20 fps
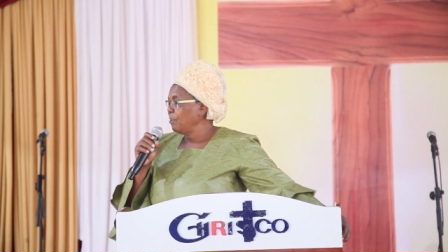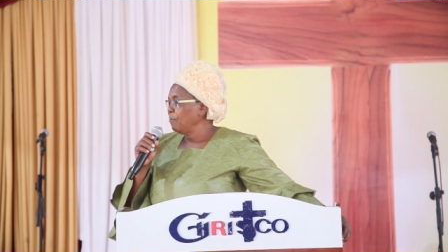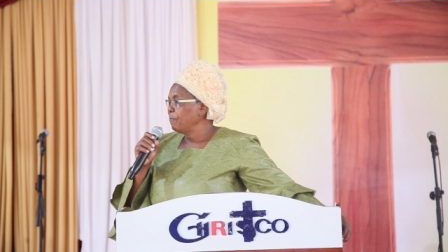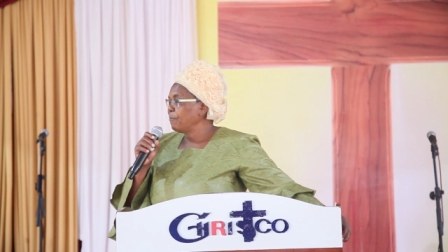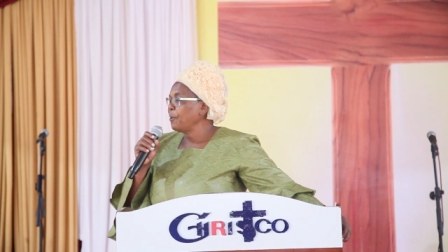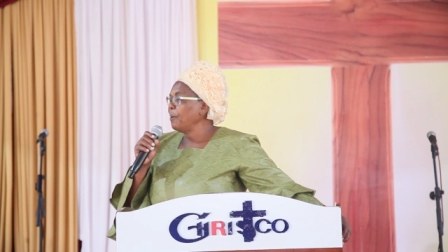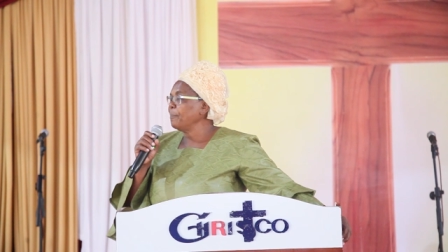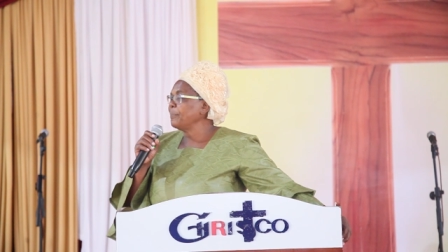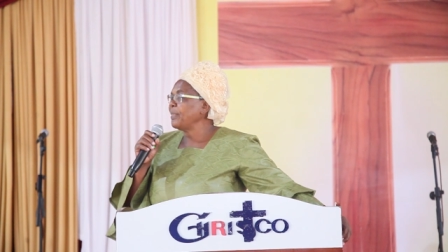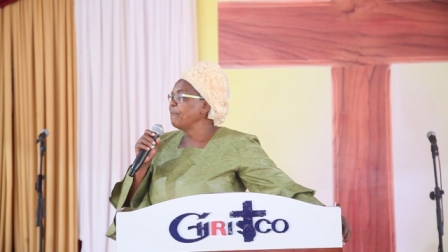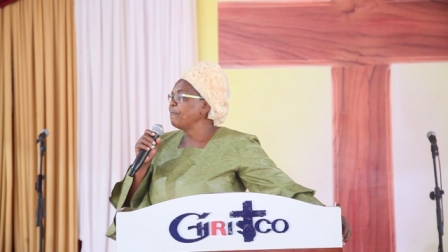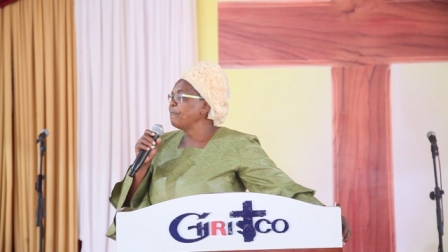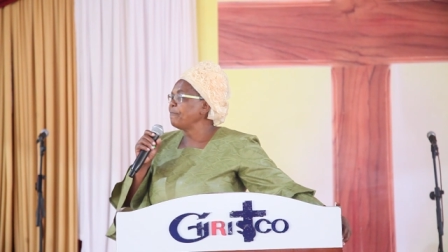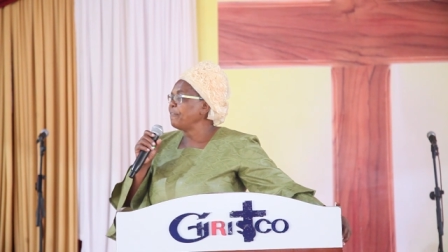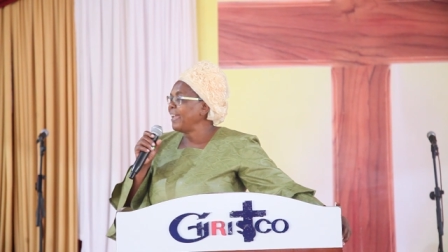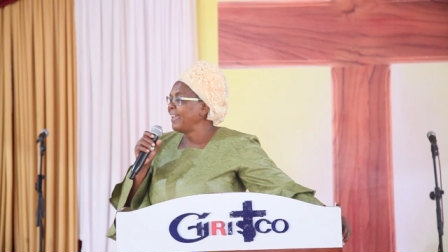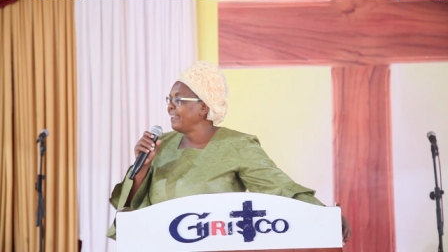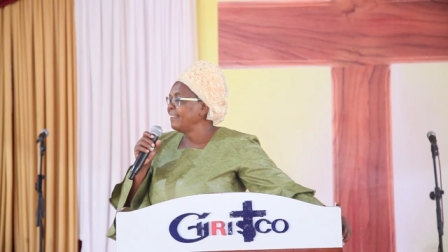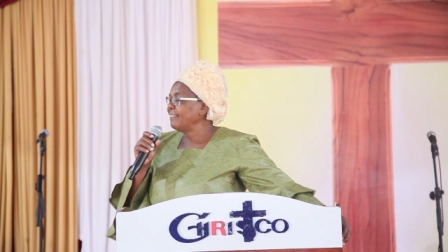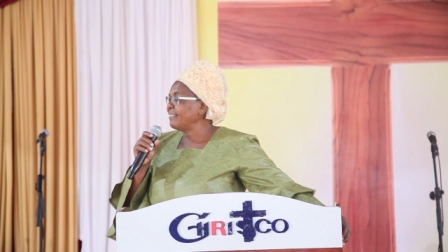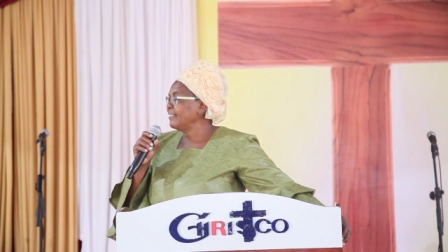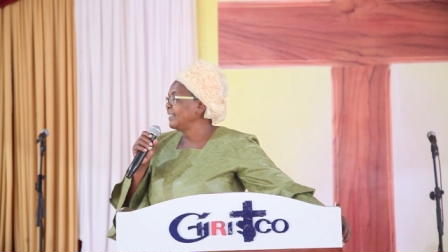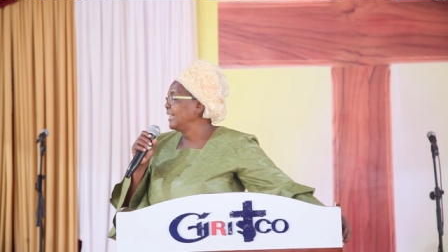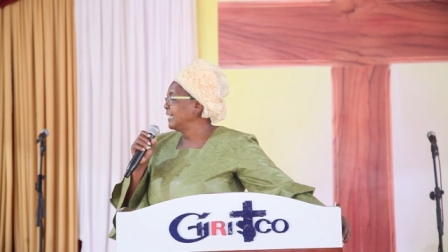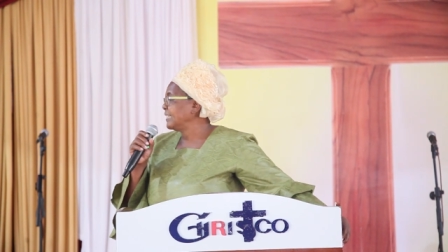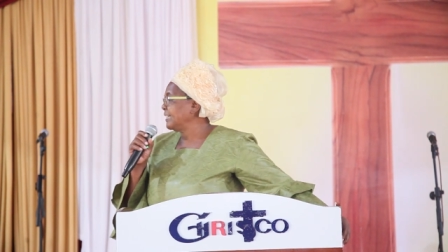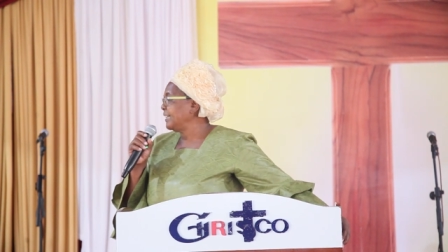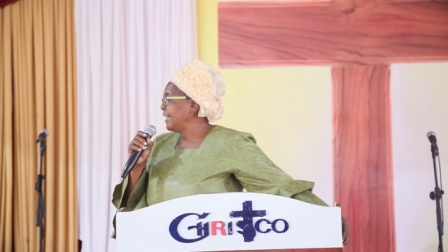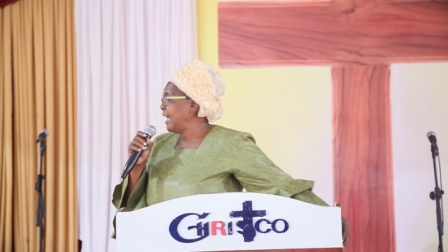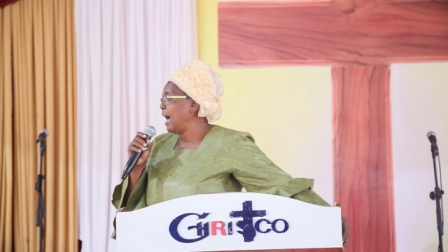from the faith
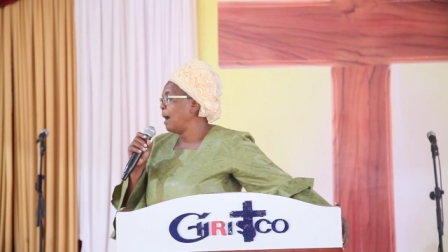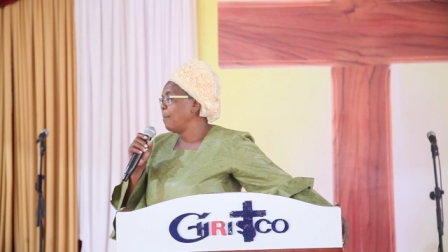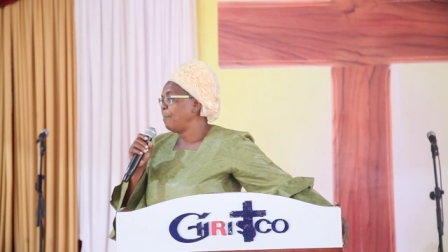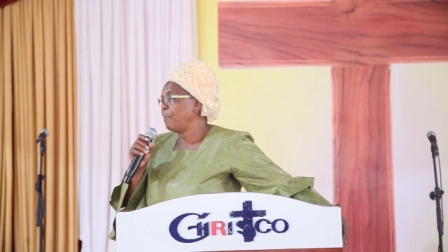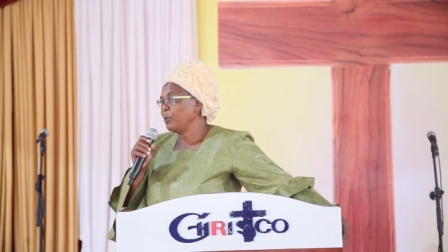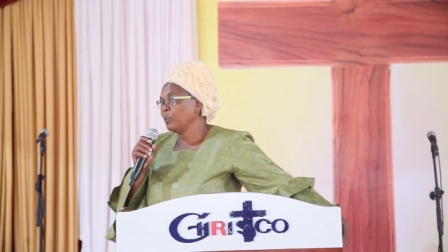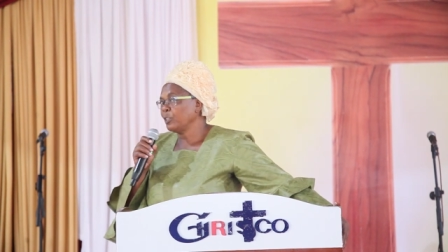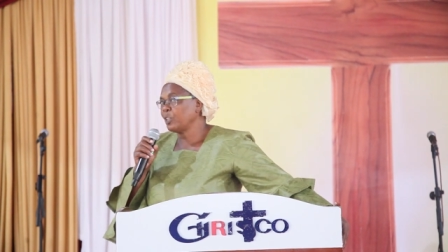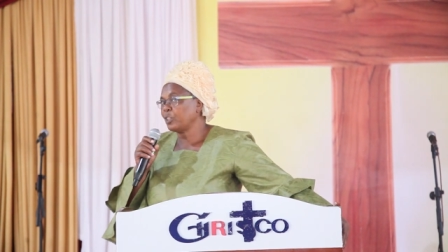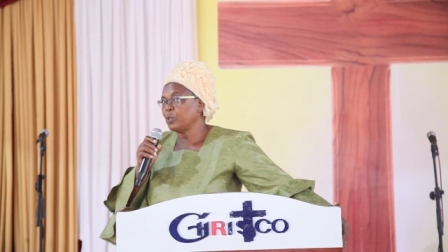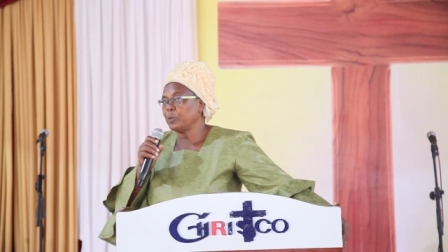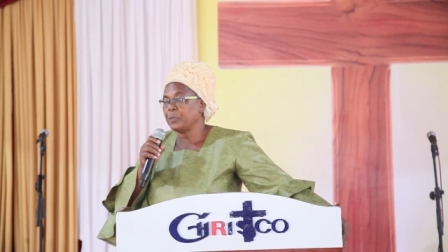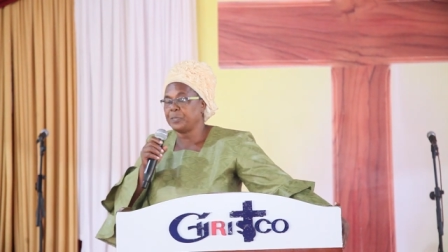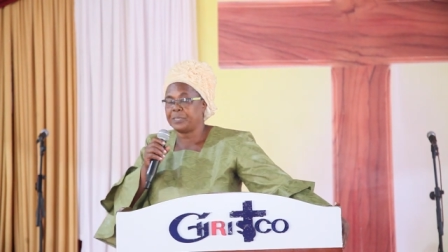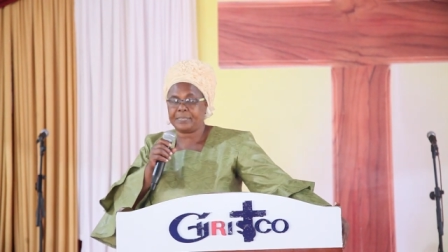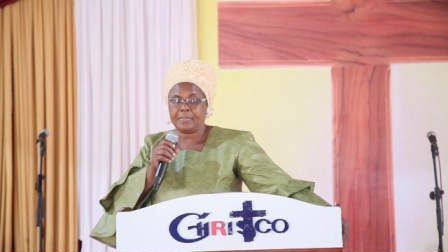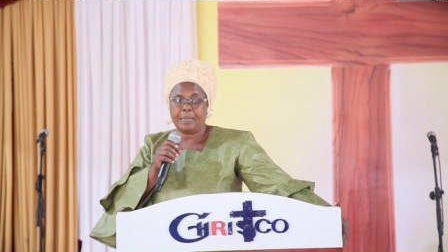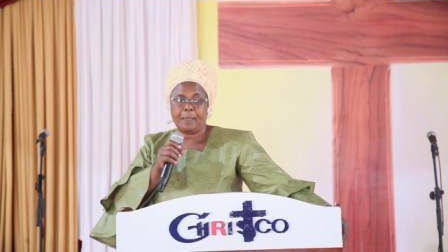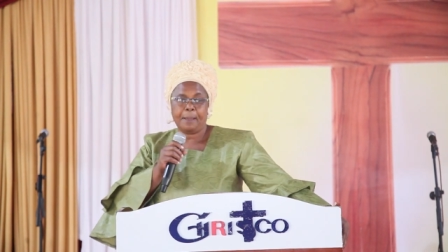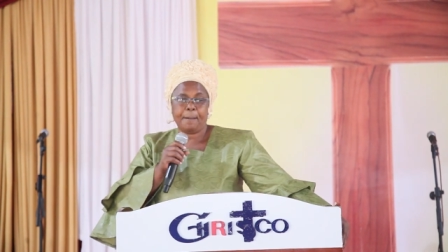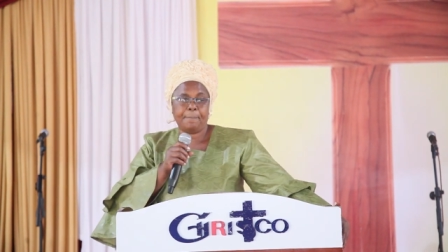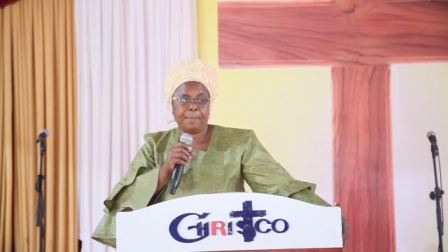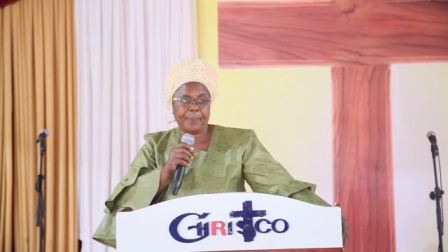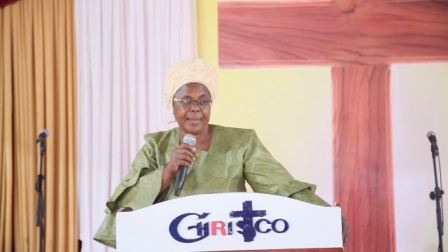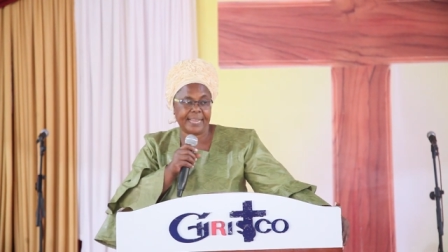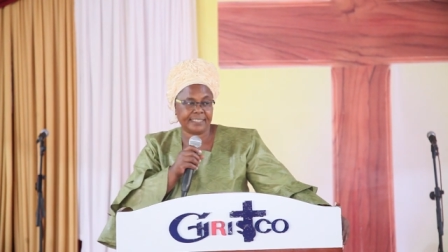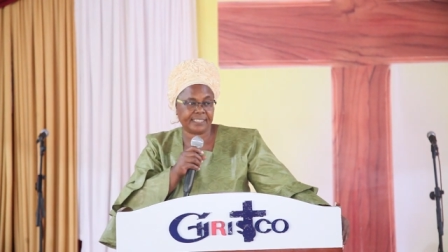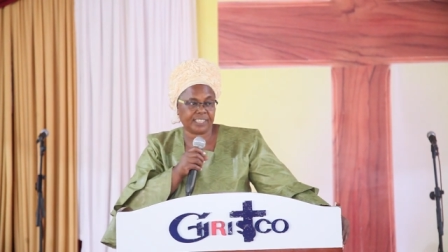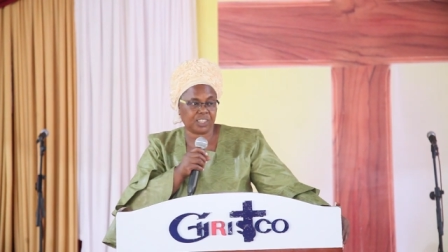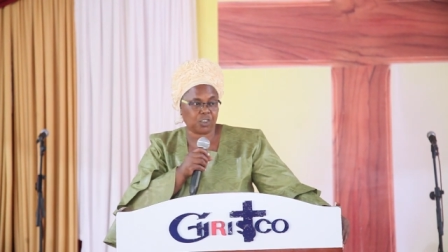that the apostles
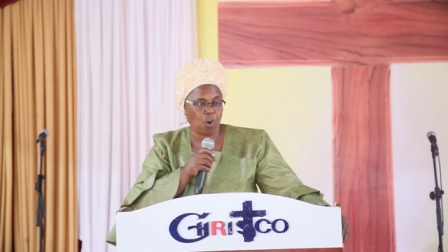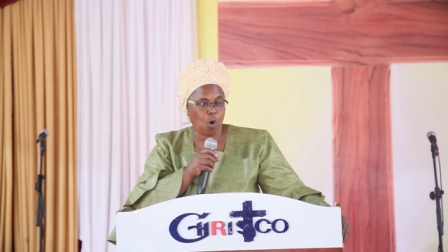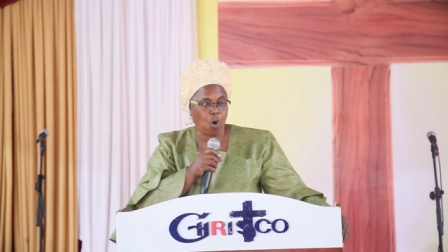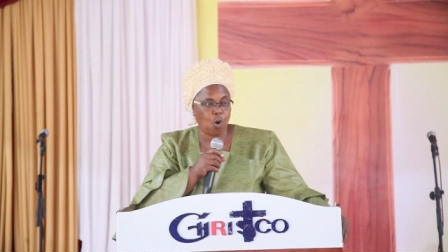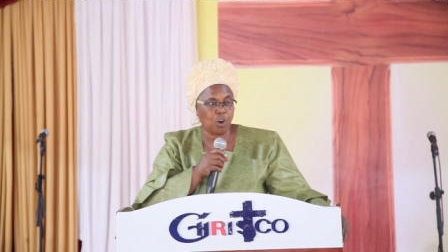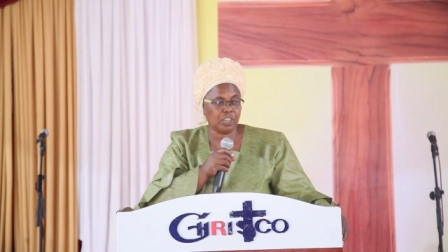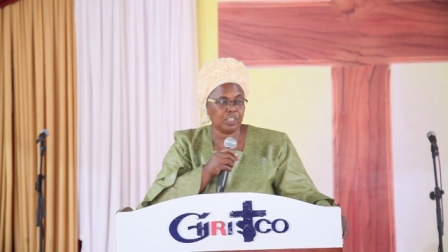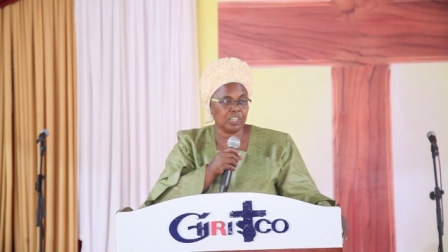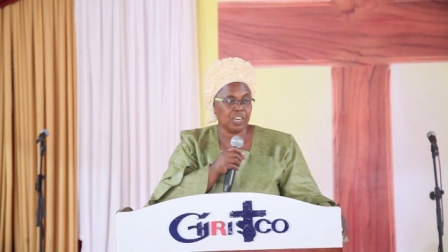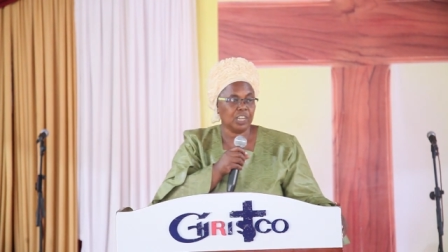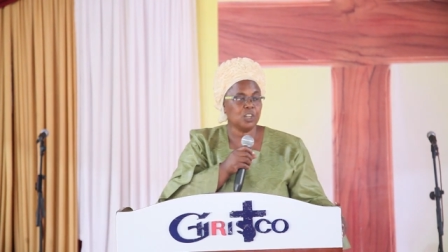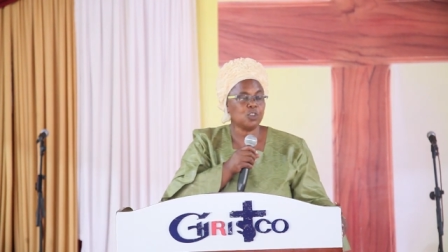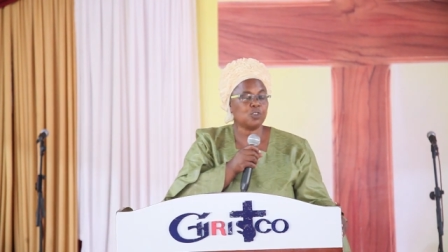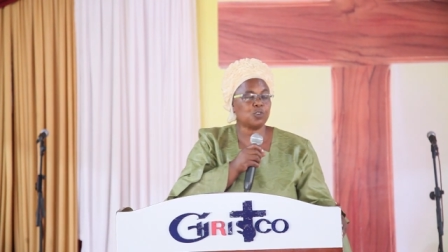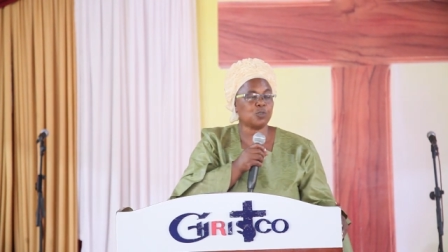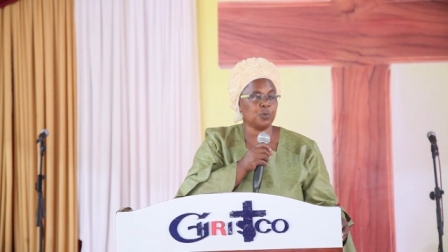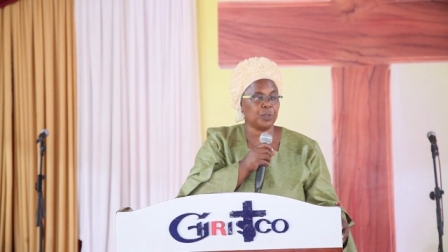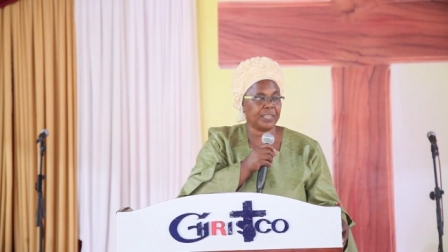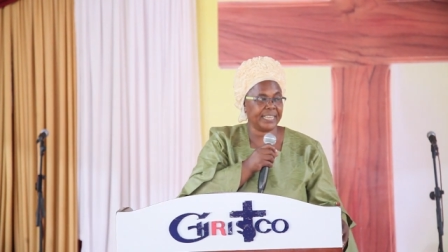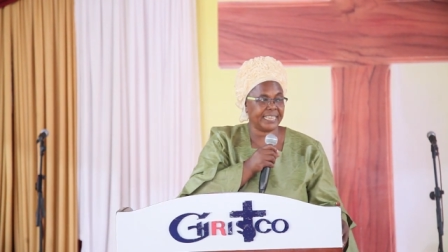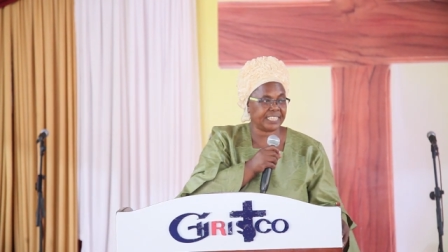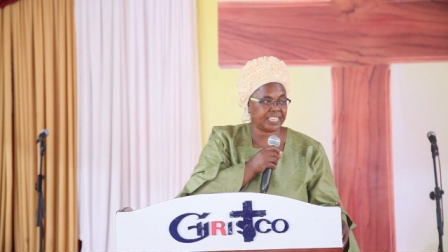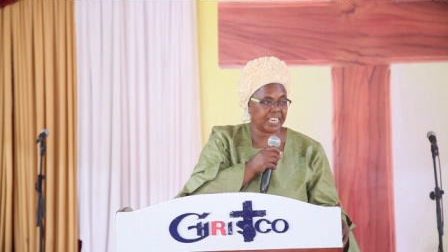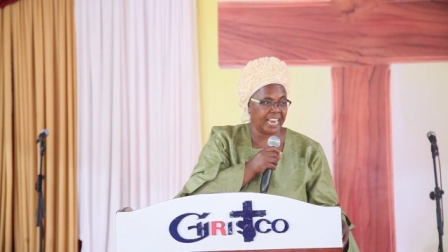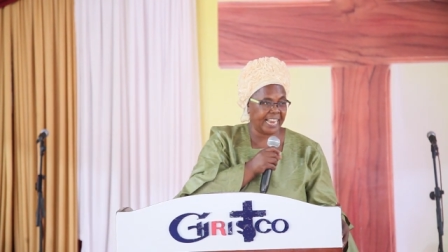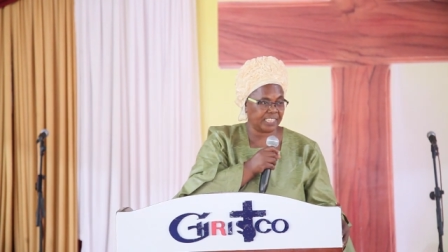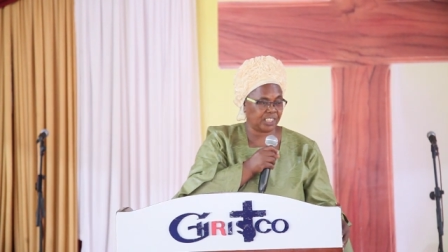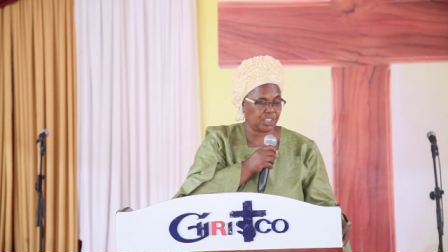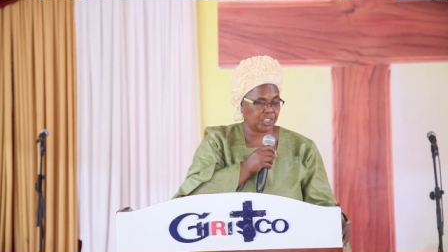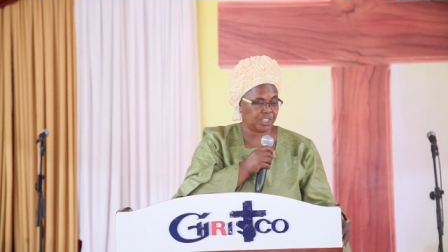passed on to the
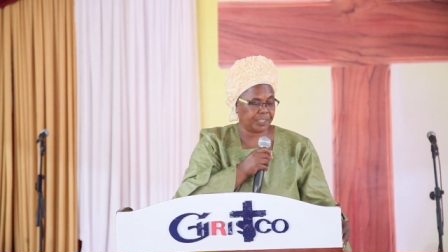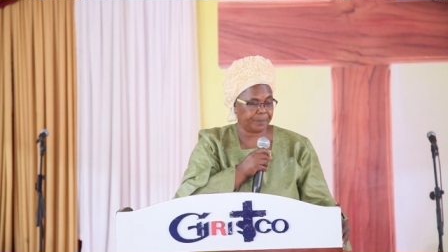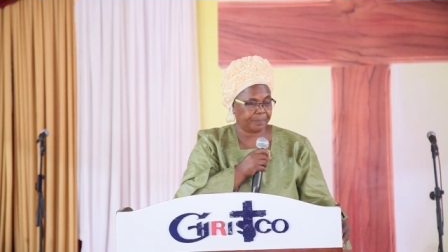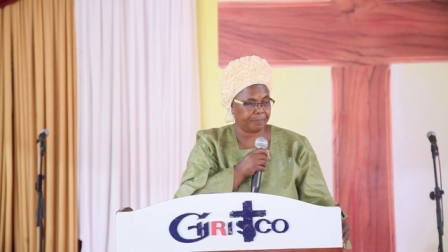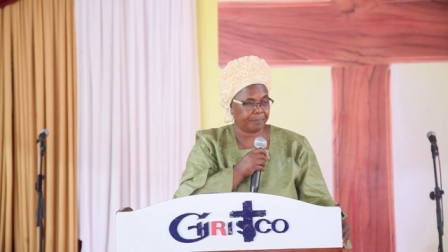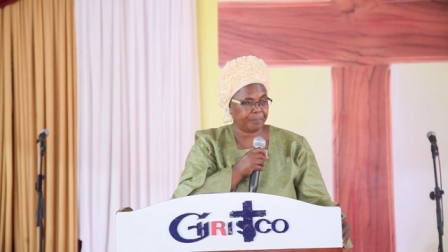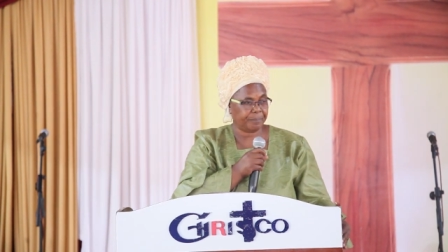church.